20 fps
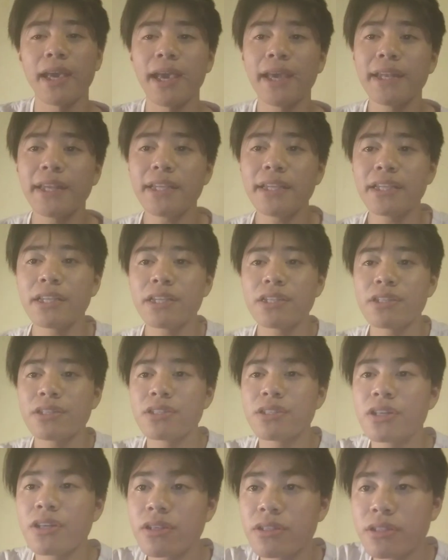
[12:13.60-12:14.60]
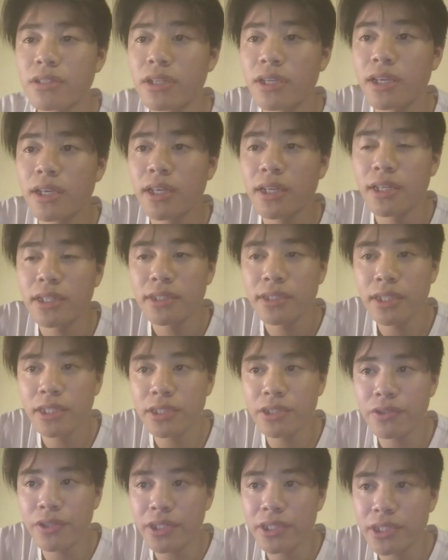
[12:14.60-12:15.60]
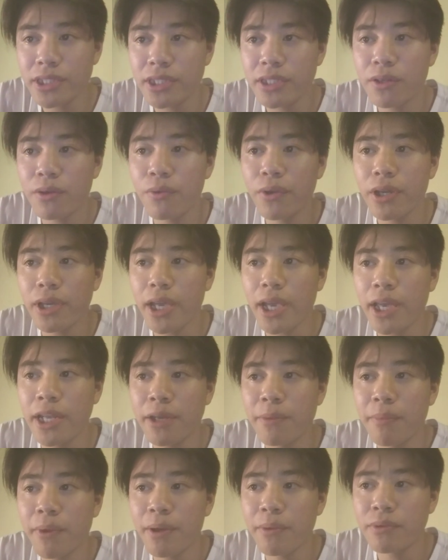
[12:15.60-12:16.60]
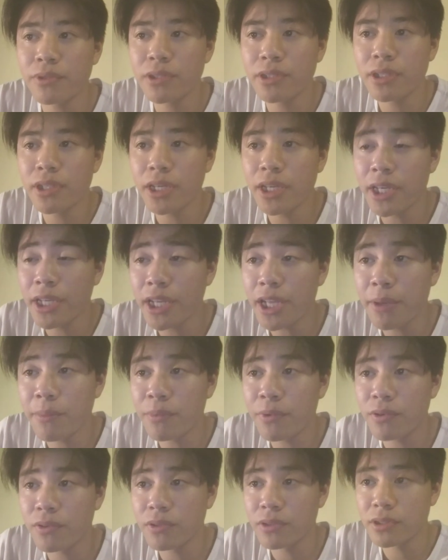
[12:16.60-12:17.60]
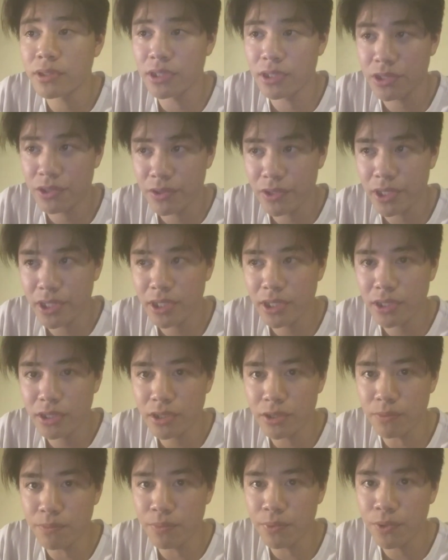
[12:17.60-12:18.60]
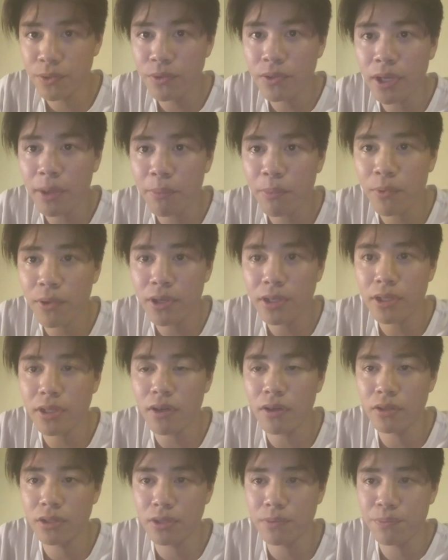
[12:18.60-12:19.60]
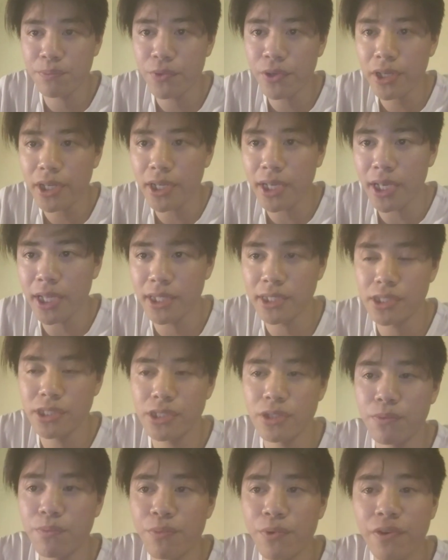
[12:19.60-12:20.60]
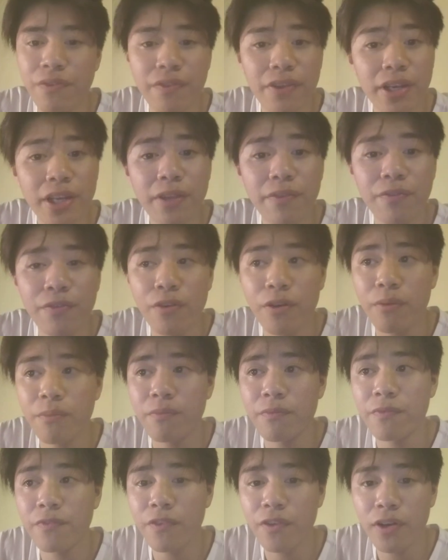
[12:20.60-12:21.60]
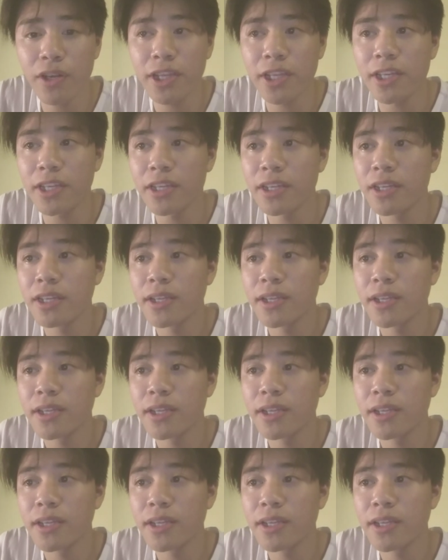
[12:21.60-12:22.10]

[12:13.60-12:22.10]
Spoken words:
And it is just this stretching which enables the string to pull upward on the brick and so prevent it from falling.